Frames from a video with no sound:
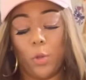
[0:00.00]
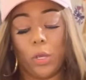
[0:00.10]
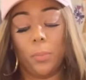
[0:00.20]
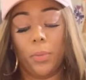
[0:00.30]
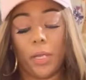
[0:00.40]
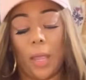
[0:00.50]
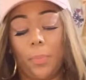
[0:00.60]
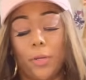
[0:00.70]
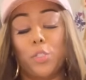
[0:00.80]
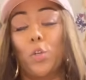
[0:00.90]
You can book a
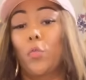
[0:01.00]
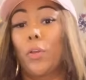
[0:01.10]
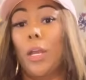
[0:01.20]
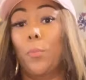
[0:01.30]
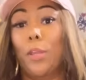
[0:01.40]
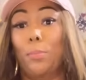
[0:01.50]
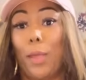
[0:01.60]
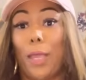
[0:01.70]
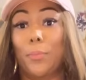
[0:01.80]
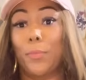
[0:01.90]
personal reading with
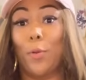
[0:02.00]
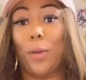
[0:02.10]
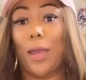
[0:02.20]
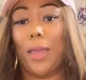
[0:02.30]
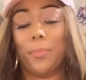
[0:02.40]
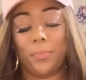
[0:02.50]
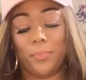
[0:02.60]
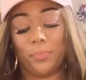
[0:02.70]
me, okay?